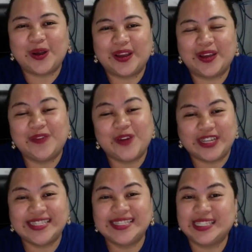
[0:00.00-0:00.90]
of course,
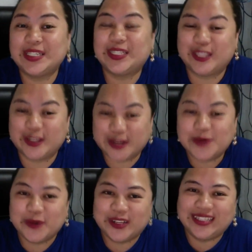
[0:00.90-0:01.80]
this is a third
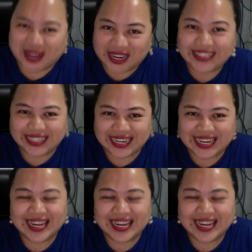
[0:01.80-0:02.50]
world country